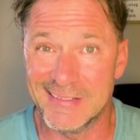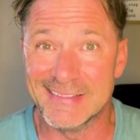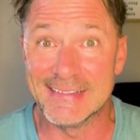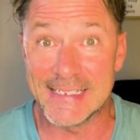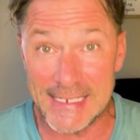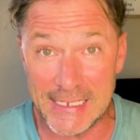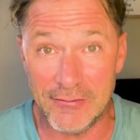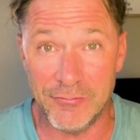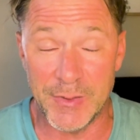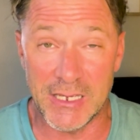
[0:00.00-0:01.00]

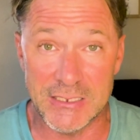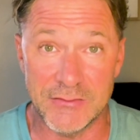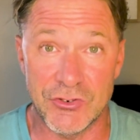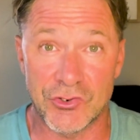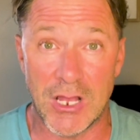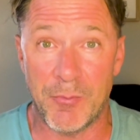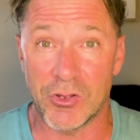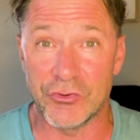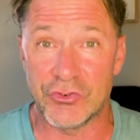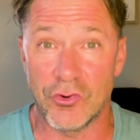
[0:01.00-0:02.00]
leave because of a
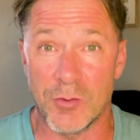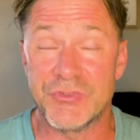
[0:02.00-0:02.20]
tropical storm,